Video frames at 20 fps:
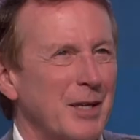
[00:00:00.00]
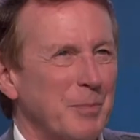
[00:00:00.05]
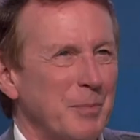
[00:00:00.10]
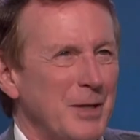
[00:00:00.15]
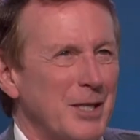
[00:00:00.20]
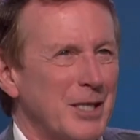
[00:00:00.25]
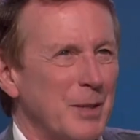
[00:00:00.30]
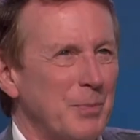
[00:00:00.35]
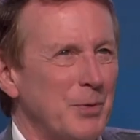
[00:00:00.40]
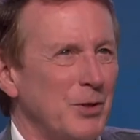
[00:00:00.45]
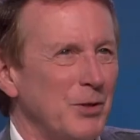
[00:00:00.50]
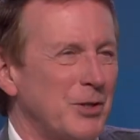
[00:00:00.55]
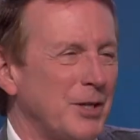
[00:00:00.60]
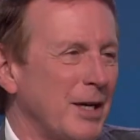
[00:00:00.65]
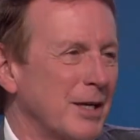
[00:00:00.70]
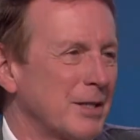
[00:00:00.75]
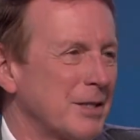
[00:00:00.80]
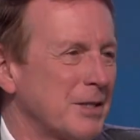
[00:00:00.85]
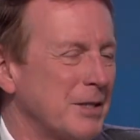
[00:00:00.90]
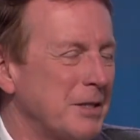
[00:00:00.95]
can be something you
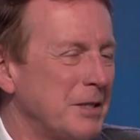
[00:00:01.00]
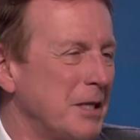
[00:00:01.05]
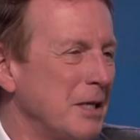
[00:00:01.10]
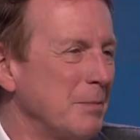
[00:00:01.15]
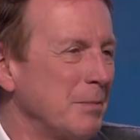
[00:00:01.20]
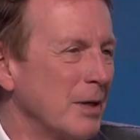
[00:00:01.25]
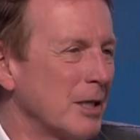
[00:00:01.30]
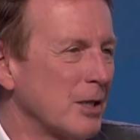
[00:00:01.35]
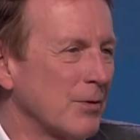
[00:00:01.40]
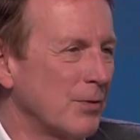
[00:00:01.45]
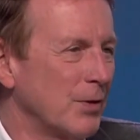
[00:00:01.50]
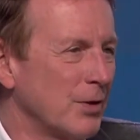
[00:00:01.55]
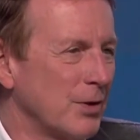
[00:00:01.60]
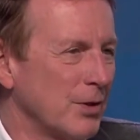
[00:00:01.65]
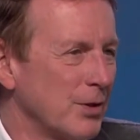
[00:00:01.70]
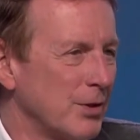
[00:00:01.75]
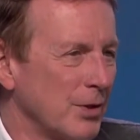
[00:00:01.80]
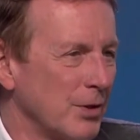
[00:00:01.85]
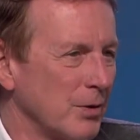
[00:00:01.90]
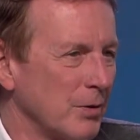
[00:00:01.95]
take 10 minutes for you
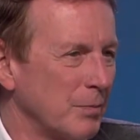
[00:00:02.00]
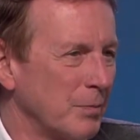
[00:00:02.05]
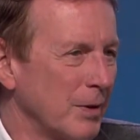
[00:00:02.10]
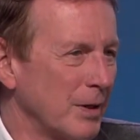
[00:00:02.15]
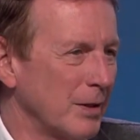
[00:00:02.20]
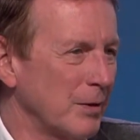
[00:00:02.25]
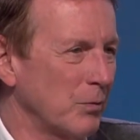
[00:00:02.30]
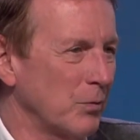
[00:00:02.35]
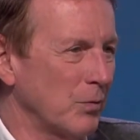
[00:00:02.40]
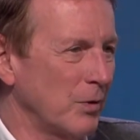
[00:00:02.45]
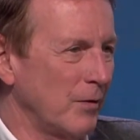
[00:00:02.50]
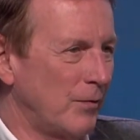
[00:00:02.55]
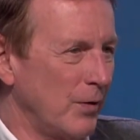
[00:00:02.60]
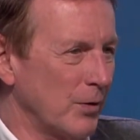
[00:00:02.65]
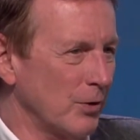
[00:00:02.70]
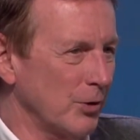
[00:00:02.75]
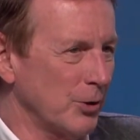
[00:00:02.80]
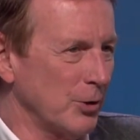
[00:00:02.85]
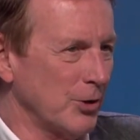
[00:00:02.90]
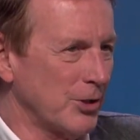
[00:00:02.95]
to do, but if you
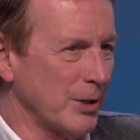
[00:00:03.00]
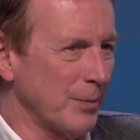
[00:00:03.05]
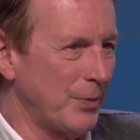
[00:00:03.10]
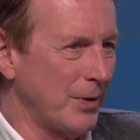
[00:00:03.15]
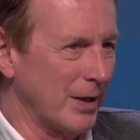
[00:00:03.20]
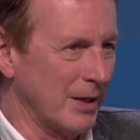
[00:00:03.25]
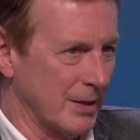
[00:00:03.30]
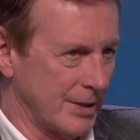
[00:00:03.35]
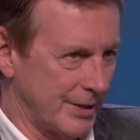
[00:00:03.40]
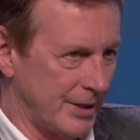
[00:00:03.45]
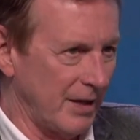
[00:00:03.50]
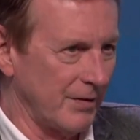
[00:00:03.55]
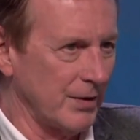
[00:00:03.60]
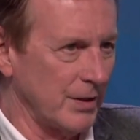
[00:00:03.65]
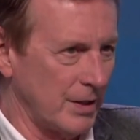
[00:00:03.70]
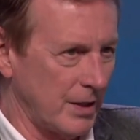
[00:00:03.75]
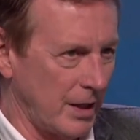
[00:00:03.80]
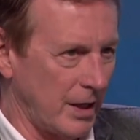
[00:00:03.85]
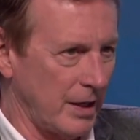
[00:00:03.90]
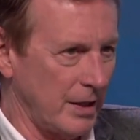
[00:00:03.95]
don't do something in
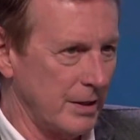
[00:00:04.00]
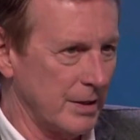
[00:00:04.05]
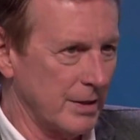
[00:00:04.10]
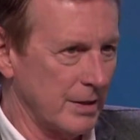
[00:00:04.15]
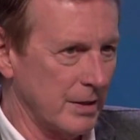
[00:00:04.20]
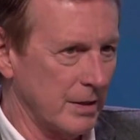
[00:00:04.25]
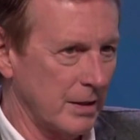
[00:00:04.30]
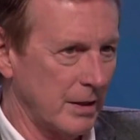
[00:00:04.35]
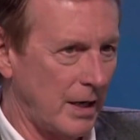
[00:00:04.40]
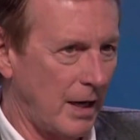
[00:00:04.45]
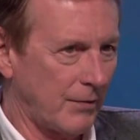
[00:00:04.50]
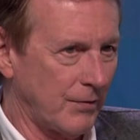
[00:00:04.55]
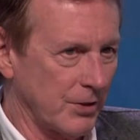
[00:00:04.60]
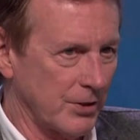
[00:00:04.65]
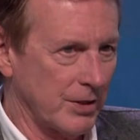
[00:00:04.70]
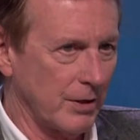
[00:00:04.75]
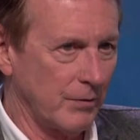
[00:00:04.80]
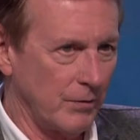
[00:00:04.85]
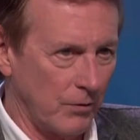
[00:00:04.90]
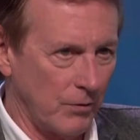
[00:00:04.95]
7 days
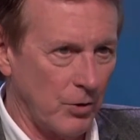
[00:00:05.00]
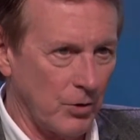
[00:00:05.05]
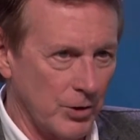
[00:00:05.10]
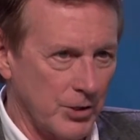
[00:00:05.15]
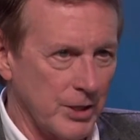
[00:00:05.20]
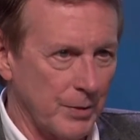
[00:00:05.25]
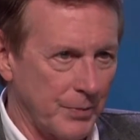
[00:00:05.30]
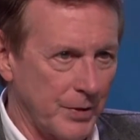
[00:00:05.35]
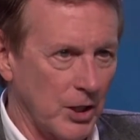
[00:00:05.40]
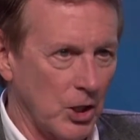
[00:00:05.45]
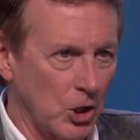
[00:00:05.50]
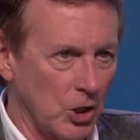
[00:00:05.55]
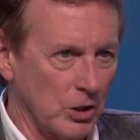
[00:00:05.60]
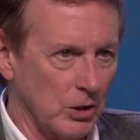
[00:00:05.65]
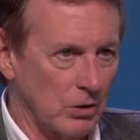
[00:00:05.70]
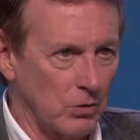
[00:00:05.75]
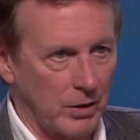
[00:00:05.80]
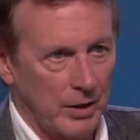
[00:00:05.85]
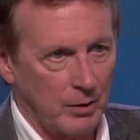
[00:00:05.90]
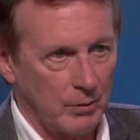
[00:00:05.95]
after you've heard something
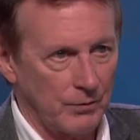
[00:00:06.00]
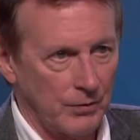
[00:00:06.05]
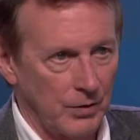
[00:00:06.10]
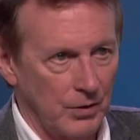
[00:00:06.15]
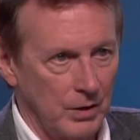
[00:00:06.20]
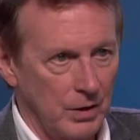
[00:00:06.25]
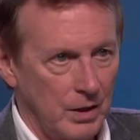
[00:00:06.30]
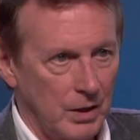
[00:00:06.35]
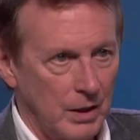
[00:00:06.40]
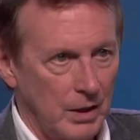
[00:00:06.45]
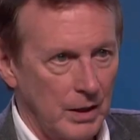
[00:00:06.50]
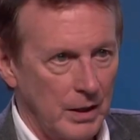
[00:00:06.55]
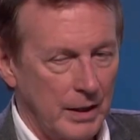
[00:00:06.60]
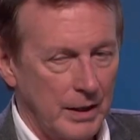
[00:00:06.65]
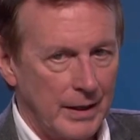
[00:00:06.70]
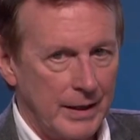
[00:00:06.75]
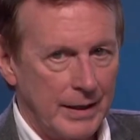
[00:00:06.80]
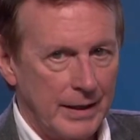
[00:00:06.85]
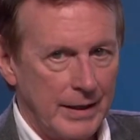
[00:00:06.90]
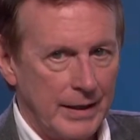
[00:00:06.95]
good or helpful,
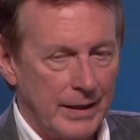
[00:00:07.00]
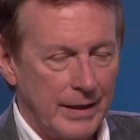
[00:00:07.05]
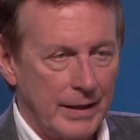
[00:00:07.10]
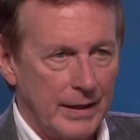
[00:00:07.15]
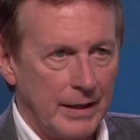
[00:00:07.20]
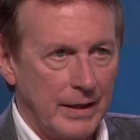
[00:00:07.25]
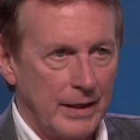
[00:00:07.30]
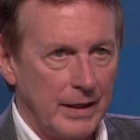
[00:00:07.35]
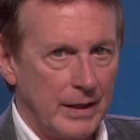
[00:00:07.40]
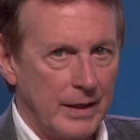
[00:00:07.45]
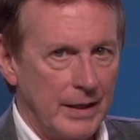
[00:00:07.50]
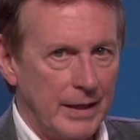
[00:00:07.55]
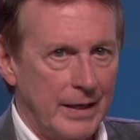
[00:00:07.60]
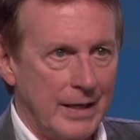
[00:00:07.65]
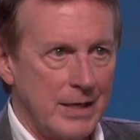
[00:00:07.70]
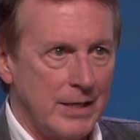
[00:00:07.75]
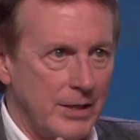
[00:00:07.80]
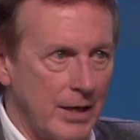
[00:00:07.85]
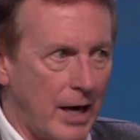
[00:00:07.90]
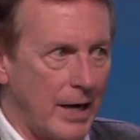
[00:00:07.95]

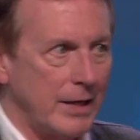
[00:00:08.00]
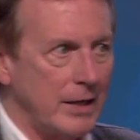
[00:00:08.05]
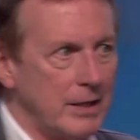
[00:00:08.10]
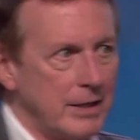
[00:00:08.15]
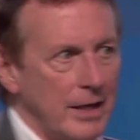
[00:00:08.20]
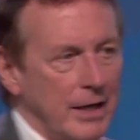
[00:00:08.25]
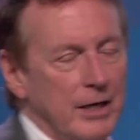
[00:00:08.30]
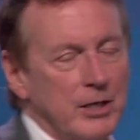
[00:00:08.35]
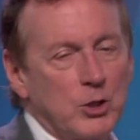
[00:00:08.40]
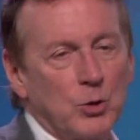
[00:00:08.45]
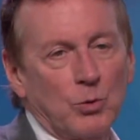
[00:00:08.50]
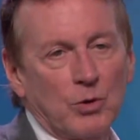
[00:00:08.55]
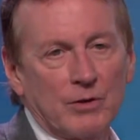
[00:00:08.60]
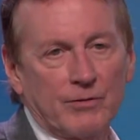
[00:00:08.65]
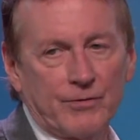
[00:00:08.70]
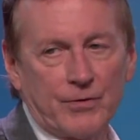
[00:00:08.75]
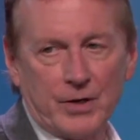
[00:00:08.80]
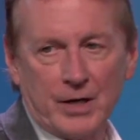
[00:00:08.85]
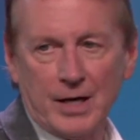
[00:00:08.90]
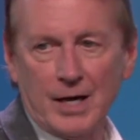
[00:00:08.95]
in 90 days you will
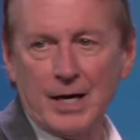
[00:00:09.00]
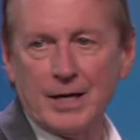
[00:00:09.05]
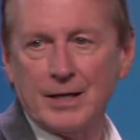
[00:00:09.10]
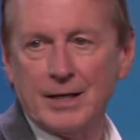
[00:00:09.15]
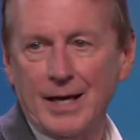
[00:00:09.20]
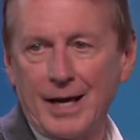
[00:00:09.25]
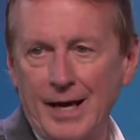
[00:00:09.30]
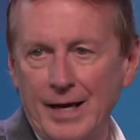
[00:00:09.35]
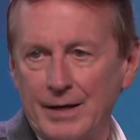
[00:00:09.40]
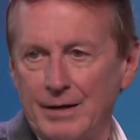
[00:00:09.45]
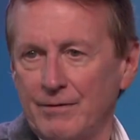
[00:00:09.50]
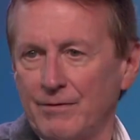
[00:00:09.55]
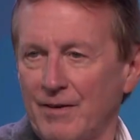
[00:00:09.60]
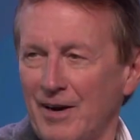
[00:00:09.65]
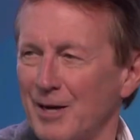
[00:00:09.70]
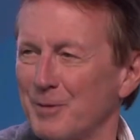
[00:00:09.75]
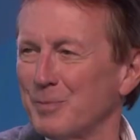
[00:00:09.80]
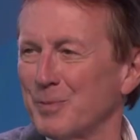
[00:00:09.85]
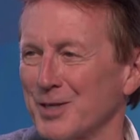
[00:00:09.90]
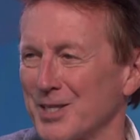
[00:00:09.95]
have forgotten
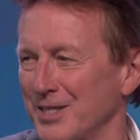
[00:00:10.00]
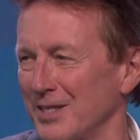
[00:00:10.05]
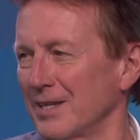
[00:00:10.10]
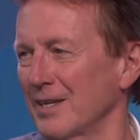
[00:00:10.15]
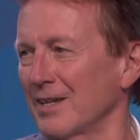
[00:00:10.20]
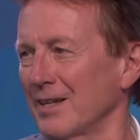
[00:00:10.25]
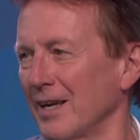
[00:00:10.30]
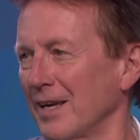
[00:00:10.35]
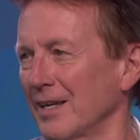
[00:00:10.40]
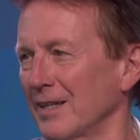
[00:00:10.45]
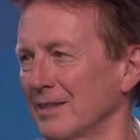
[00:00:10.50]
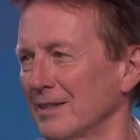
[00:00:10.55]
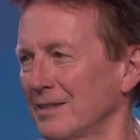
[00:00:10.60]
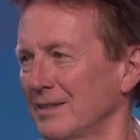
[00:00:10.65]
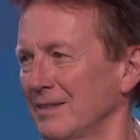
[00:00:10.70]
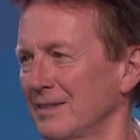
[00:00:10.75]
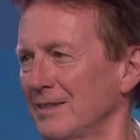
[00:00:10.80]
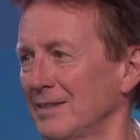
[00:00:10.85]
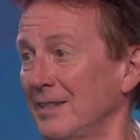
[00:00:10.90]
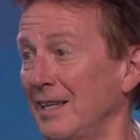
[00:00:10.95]
85% of that.
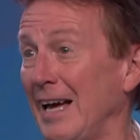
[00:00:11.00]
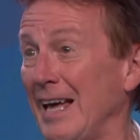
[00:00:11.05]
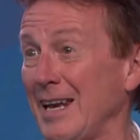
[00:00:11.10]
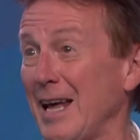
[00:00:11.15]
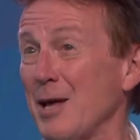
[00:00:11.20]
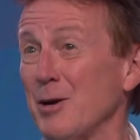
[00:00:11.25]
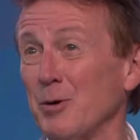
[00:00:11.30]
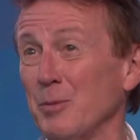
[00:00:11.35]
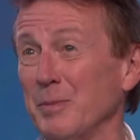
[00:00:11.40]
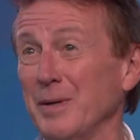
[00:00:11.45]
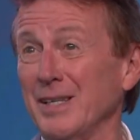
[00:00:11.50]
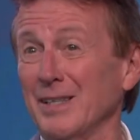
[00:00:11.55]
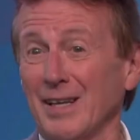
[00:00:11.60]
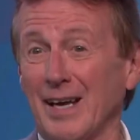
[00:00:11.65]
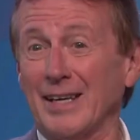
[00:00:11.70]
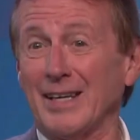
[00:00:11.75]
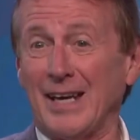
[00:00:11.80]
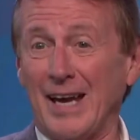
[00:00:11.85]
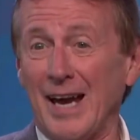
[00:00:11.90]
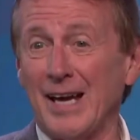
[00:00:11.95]
And I don't mean
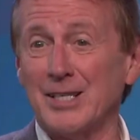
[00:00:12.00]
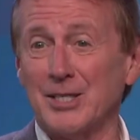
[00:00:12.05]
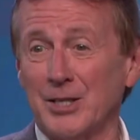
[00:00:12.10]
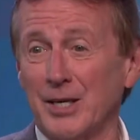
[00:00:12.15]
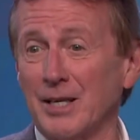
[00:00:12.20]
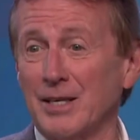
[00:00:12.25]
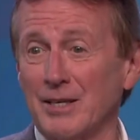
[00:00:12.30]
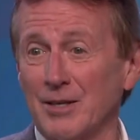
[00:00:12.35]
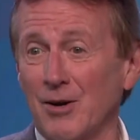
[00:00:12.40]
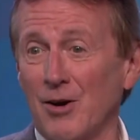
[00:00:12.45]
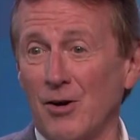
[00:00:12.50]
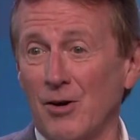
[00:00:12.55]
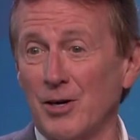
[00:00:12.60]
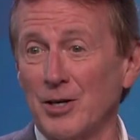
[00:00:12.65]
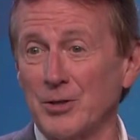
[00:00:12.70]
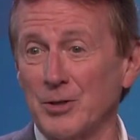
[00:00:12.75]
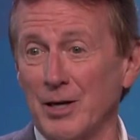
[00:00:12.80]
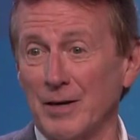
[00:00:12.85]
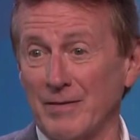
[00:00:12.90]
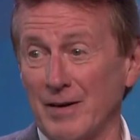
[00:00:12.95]
like cached in a
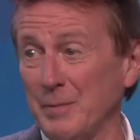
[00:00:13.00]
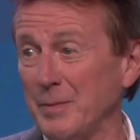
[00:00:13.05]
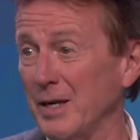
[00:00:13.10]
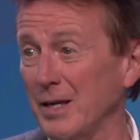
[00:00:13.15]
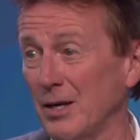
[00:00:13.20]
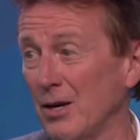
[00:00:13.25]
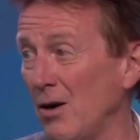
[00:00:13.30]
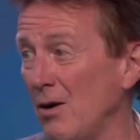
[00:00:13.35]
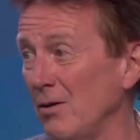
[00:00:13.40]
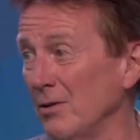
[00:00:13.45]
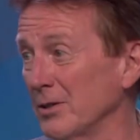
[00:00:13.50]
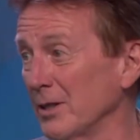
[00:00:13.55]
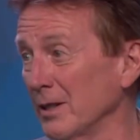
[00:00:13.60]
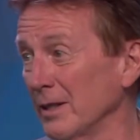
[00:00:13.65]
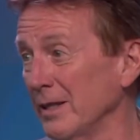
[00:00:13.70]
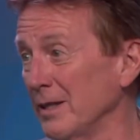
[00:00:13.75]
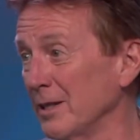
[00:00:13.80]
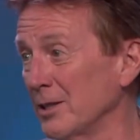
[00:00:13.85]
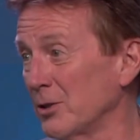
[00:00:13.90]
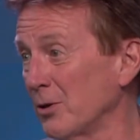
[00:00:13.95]
hard drive. I mean gone,
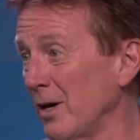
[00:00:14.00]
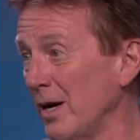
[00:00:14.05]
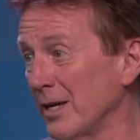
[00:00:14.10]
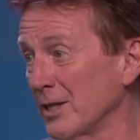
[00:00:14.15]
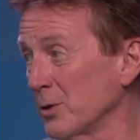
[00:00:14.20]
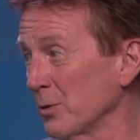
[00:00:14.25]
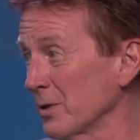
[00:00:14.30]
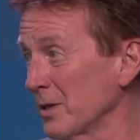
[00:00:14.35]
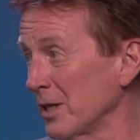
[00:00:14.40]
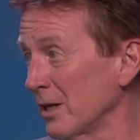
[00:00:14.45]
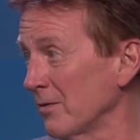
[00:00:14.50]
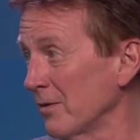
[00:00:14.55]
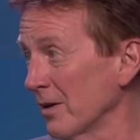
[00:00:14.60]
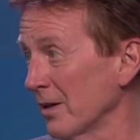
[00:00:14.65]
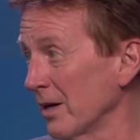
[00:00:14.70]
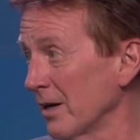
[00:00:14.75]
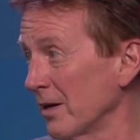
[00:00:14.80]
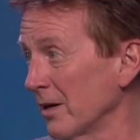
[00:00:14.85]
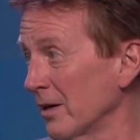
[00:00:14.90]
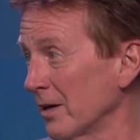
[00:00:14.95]
deleted, trashed, it was never
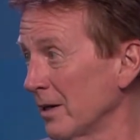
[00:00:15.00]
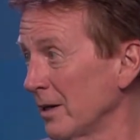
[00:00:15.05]
there.